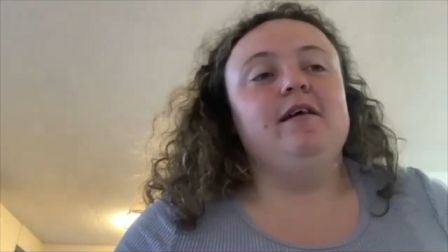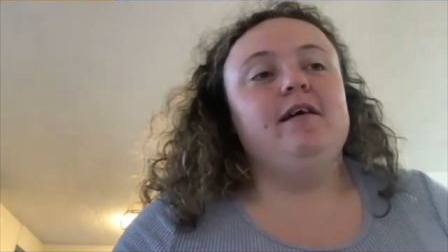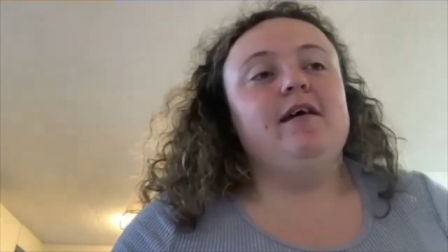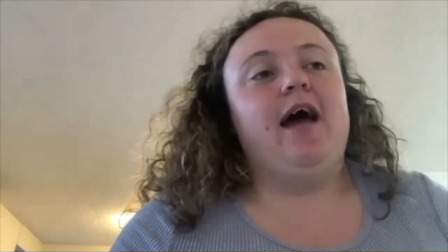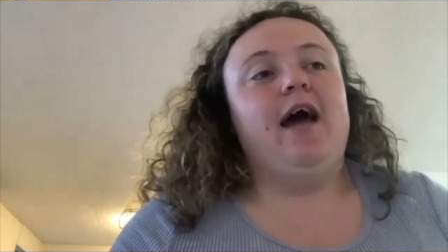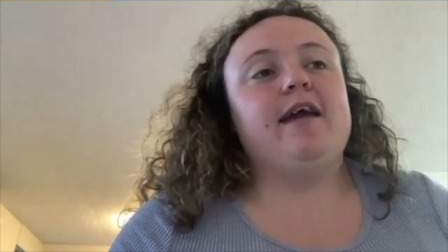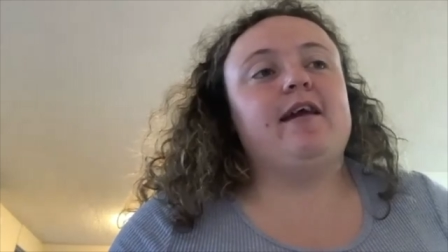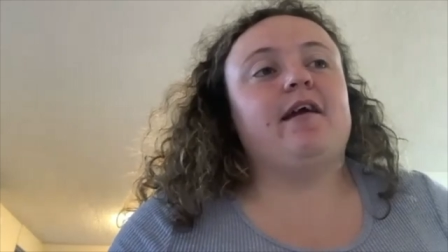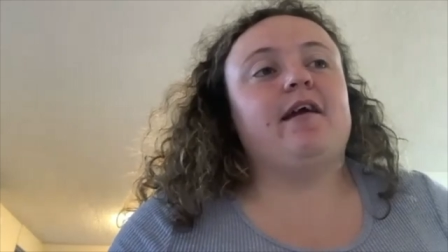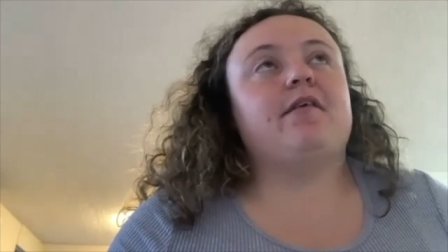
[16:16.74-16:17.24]

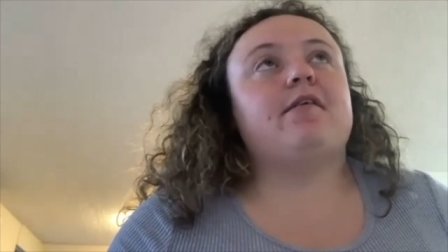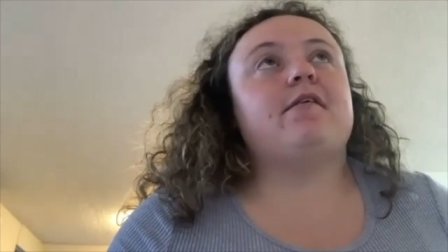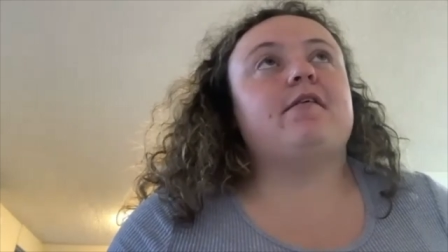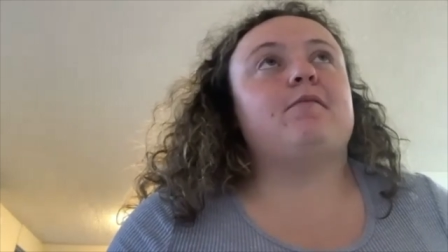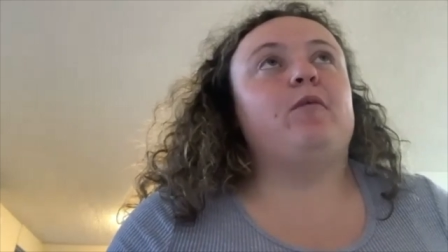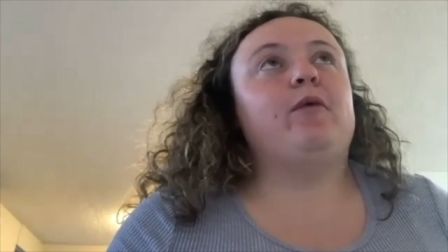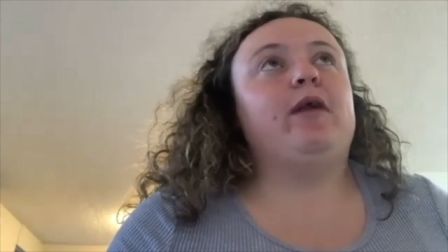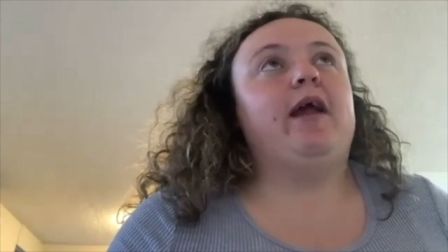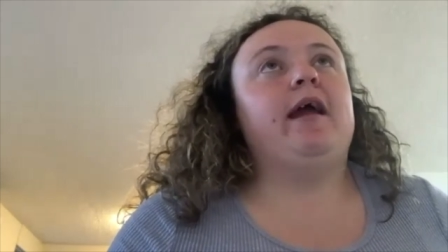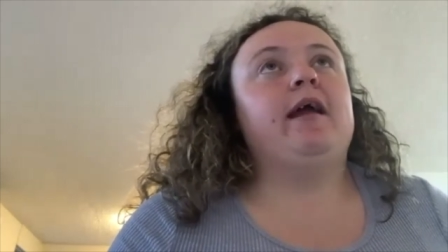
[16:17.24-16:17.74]
I guess
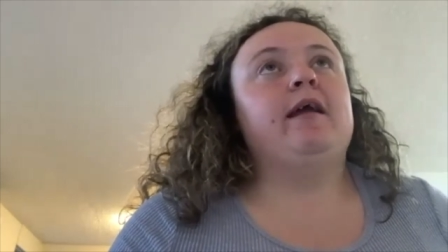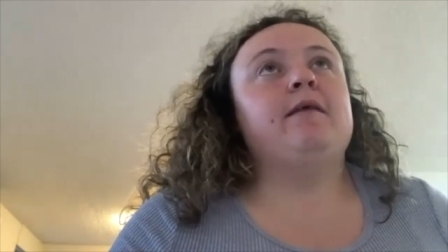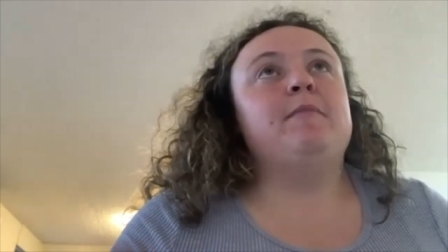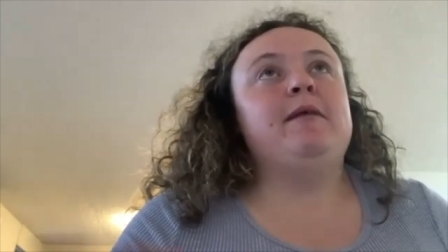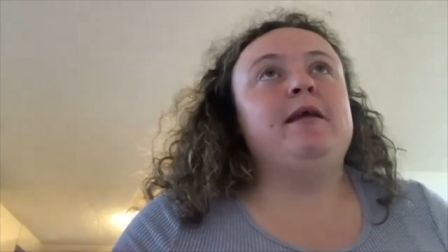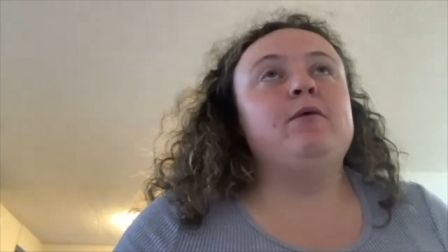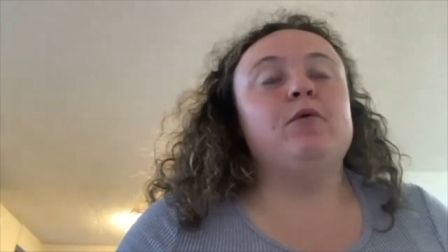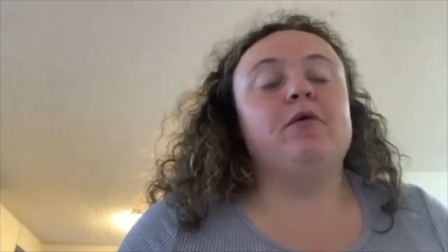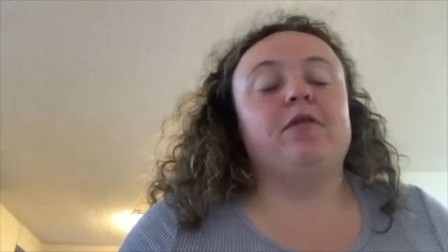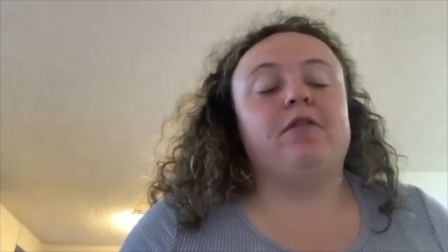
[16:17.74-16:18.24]
when I
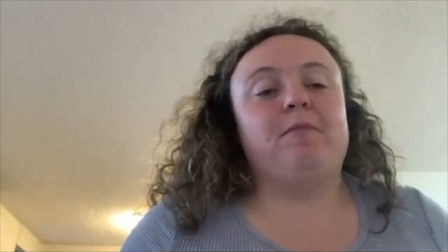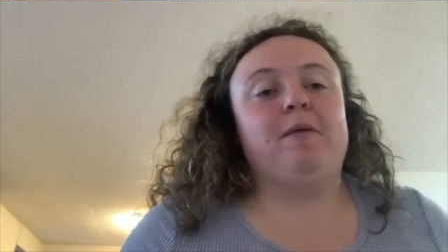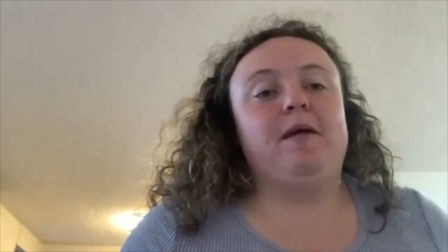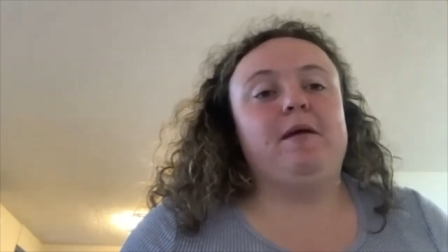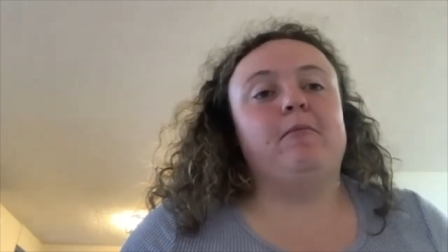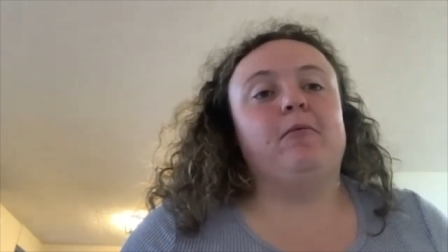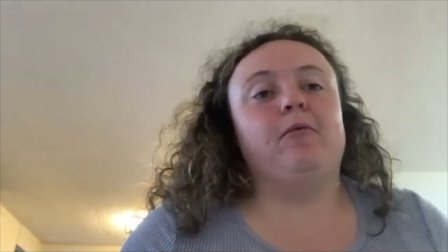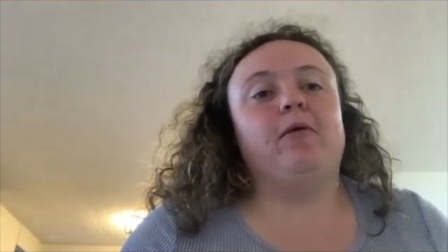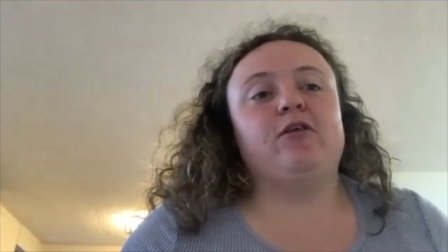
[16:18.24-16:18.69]
meet with people,